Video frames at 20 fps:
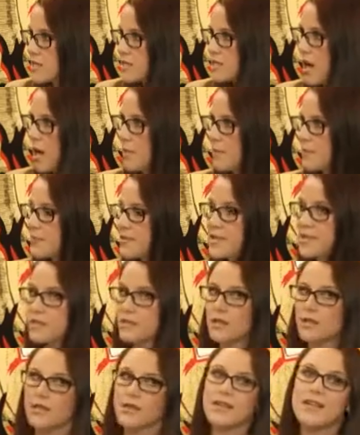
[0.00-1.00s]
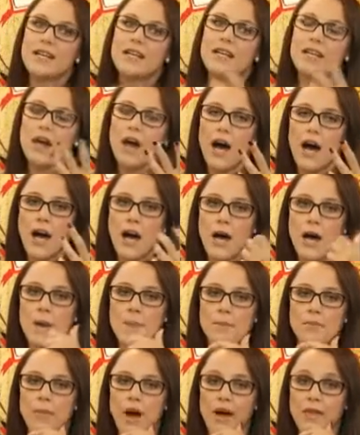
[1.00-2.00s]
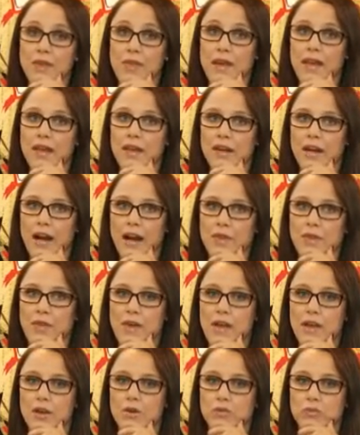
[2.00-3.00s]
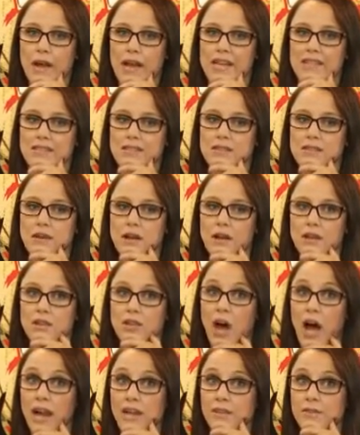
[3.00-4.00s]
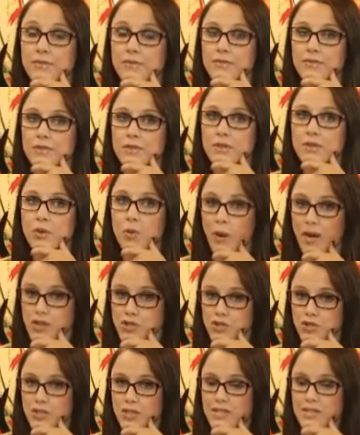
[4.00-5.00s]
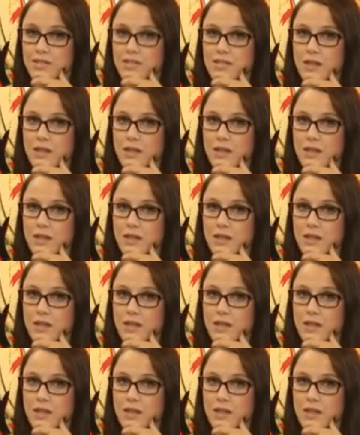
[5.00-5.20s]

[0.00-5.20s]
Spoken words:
dumps, I think raise a lot of questions